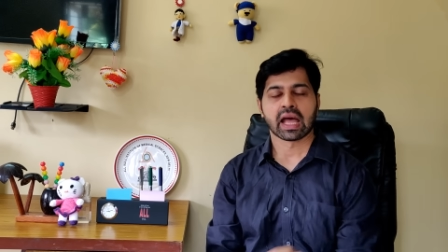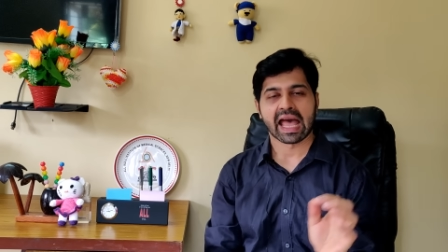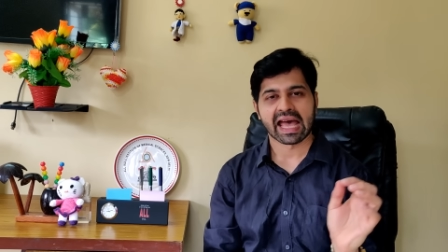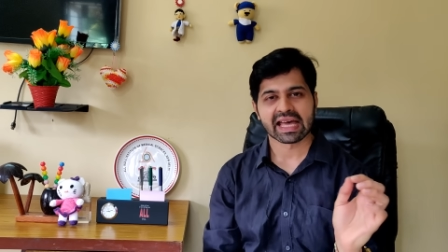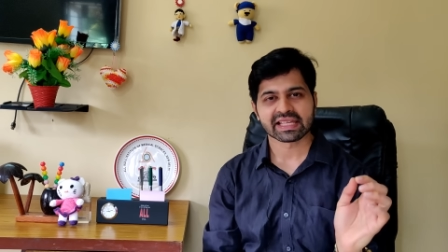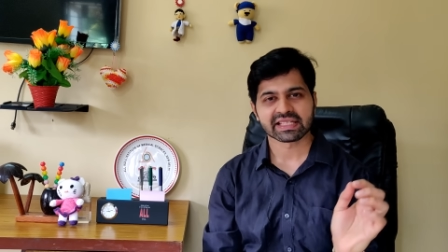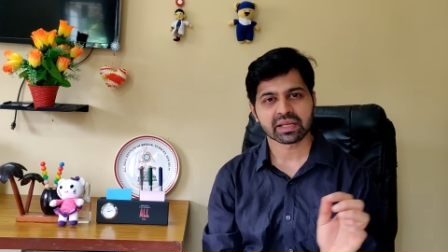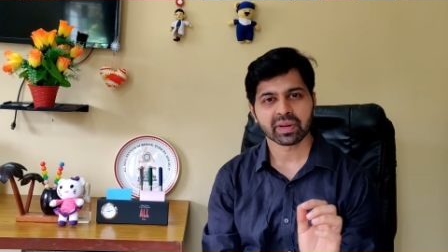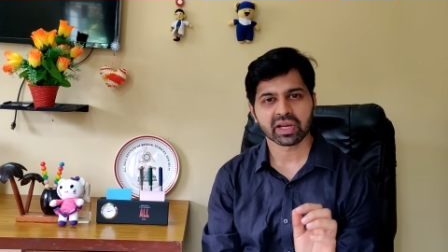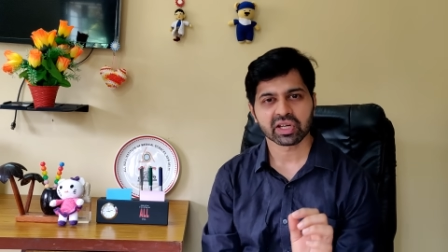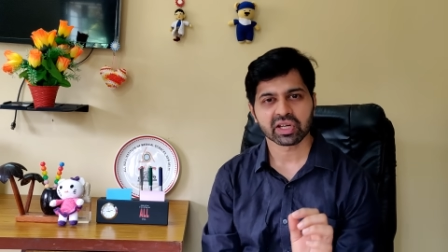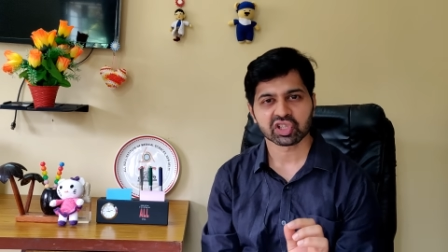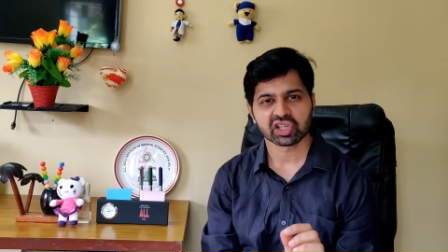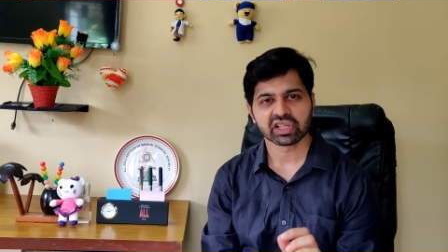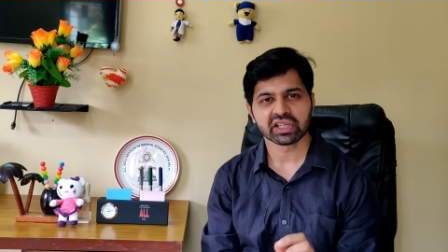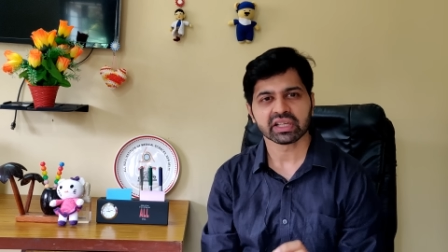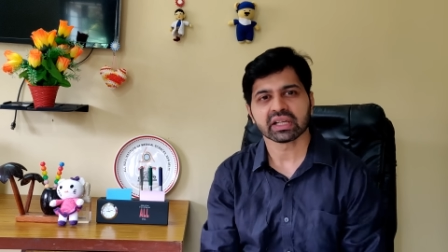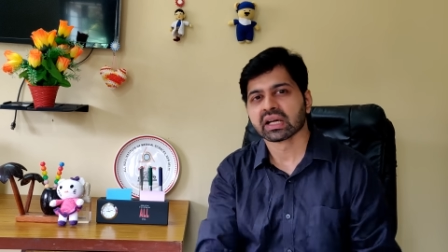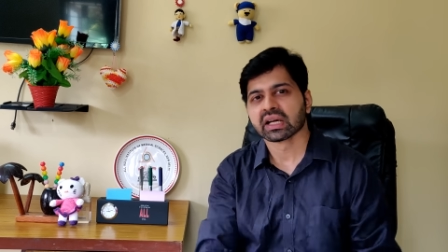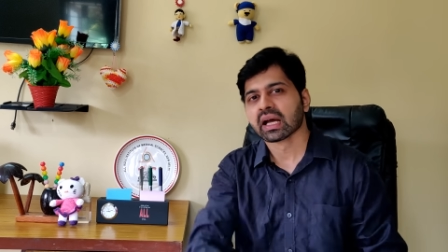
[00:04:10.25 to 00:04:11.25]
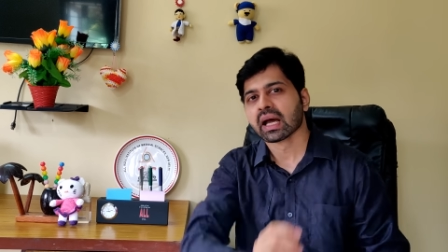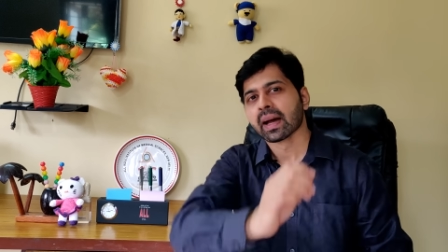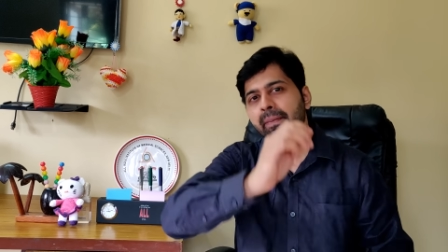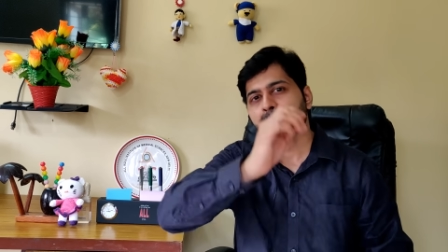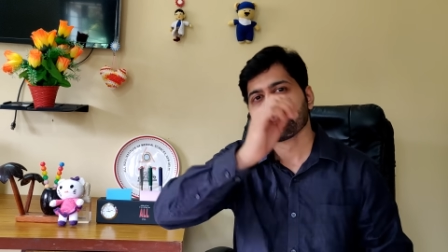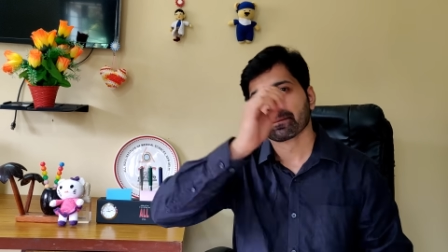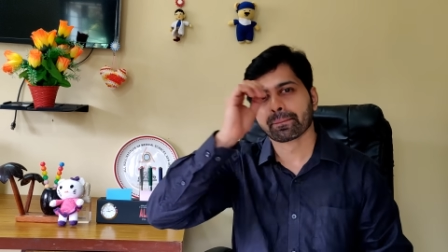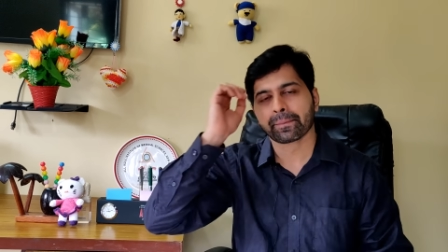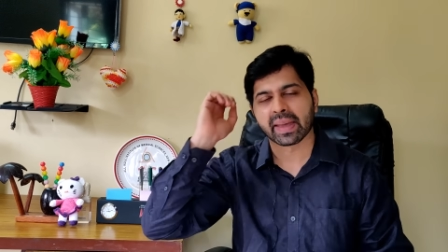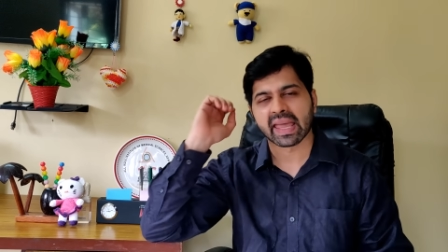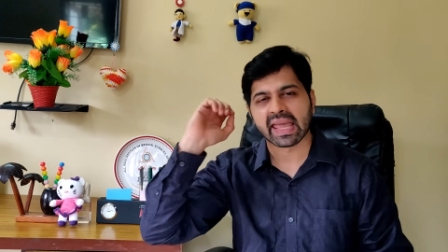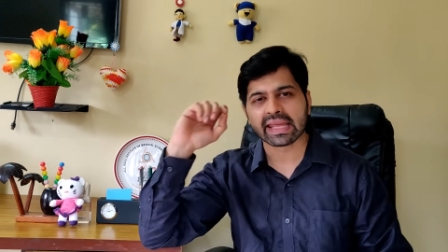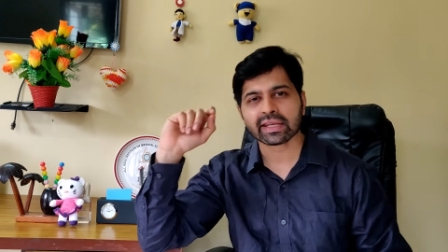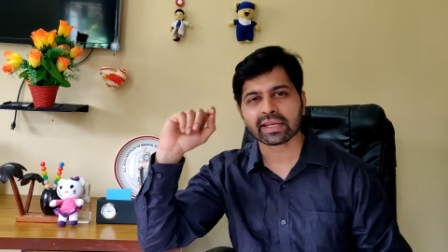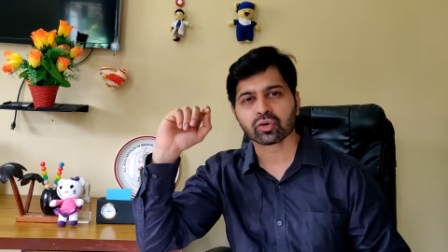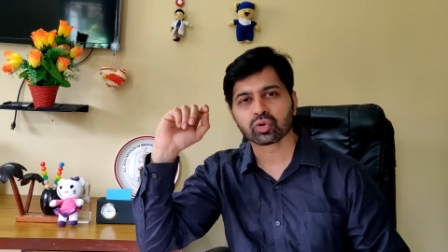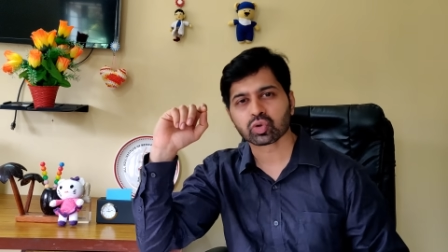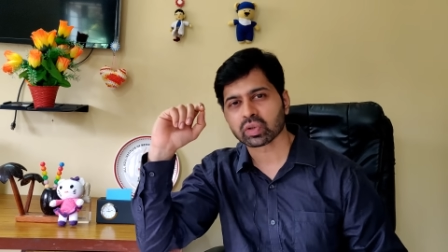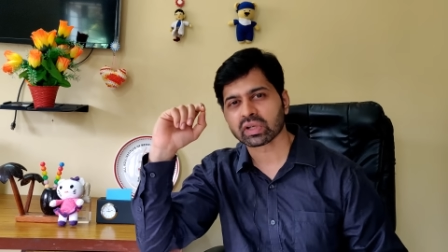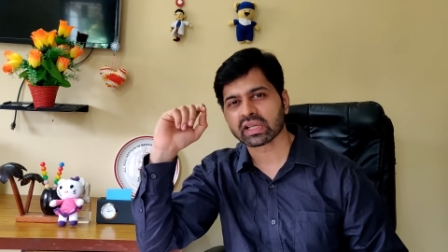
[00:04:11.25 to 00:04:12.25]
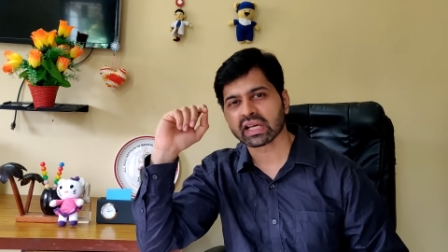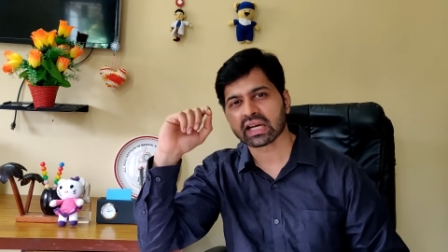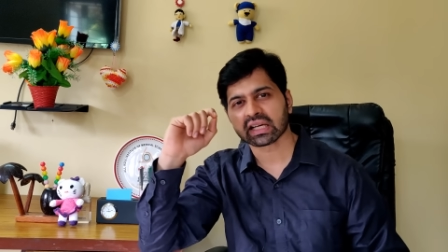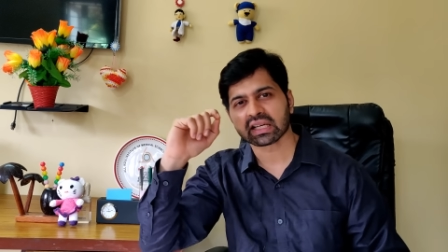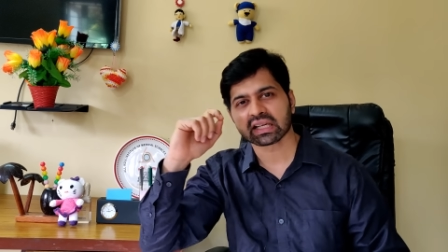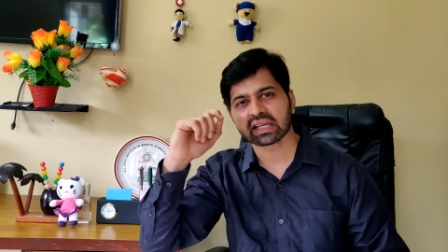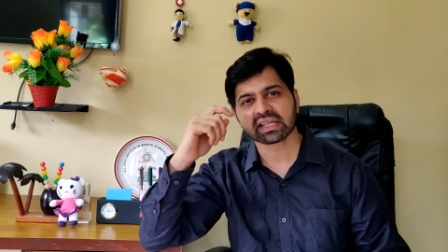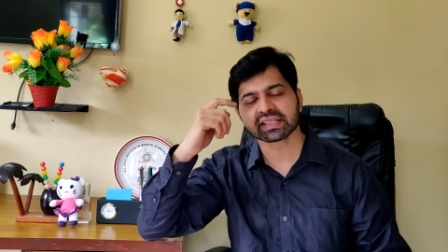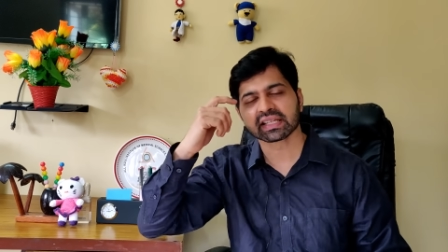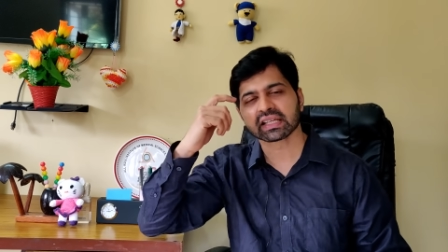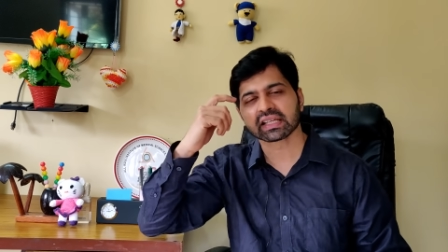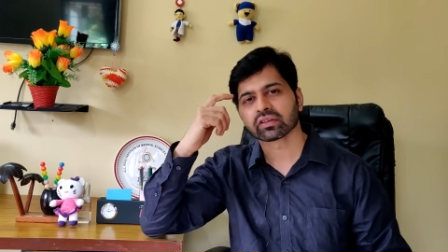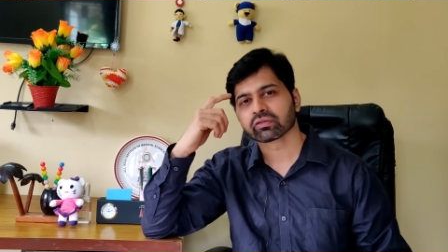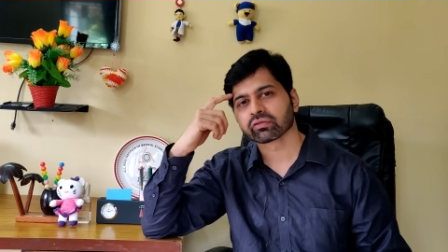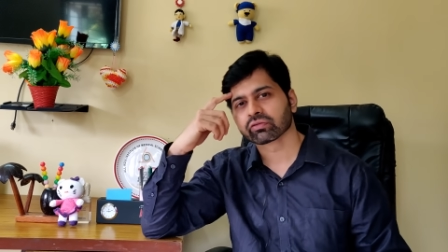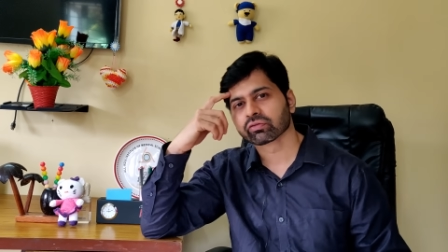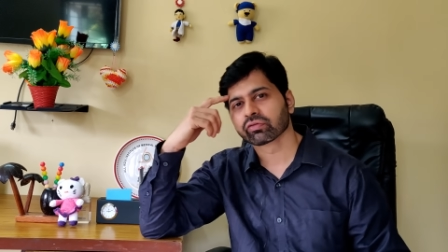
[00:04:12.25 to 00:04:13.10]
As I mentioned, pain usually occurs in